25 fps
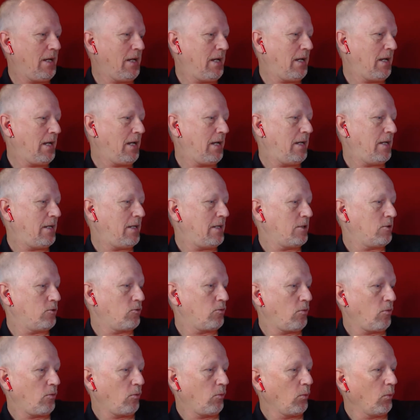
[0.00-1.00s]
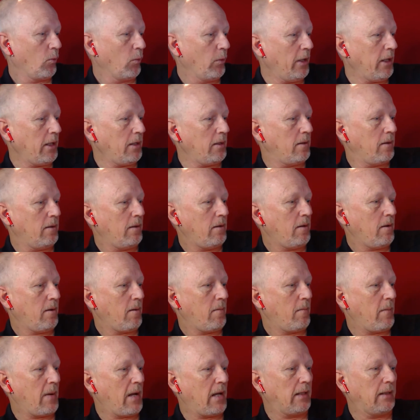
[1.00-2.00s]
It is written
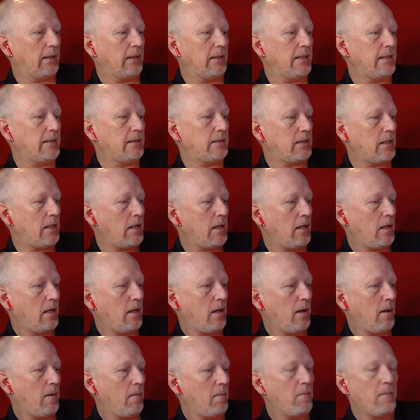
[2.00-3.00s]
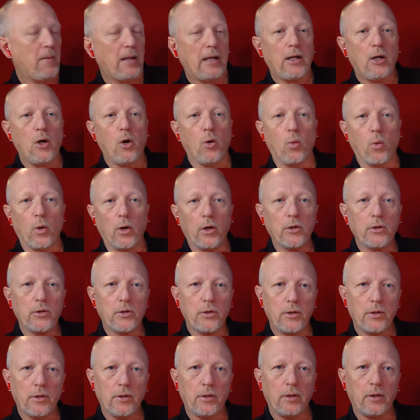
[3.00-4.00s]
by McCourt,
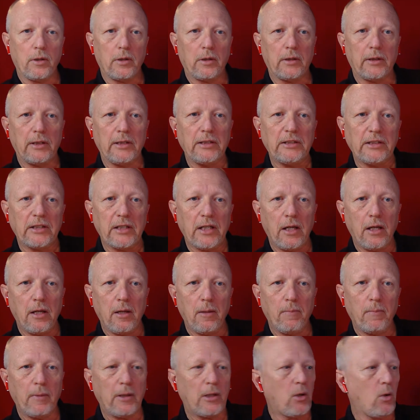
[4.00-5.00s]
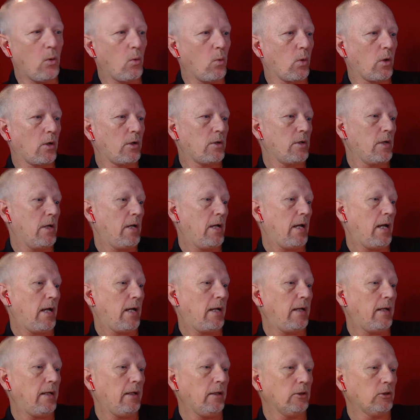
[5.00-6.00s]
Lisa McCourt, and
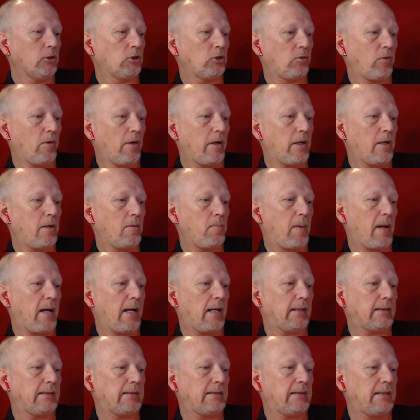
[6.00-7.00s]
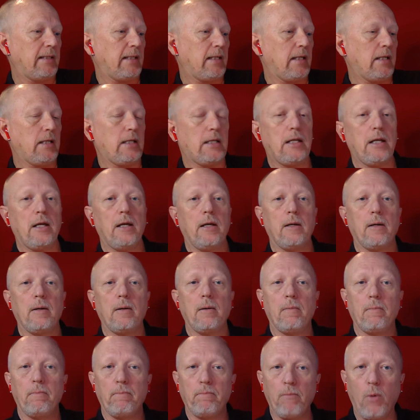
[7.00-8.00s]
illustrated by Cyd
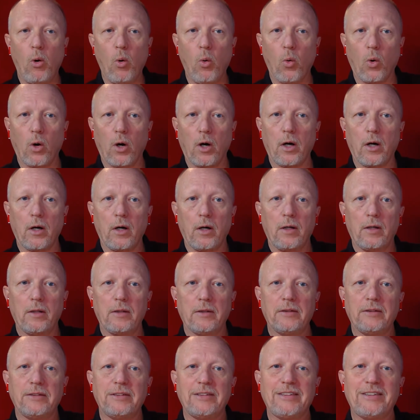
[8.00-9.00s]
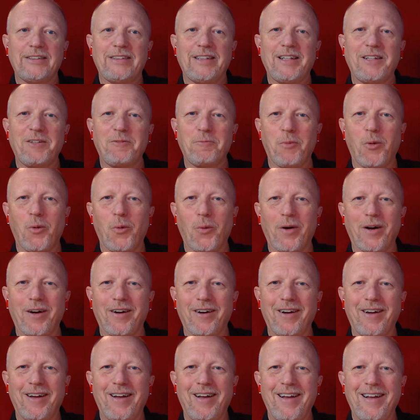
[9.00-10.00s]
Moore. Cyd Moore.
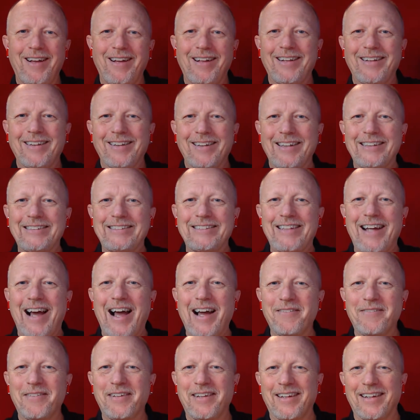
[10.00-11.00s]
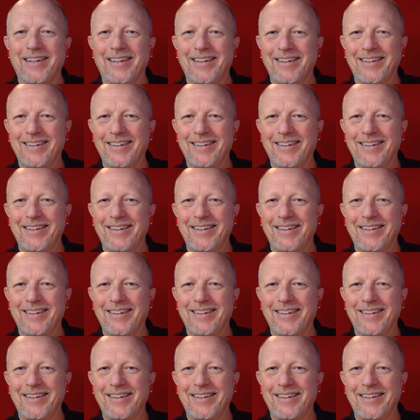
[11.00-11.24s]
Let's dive in.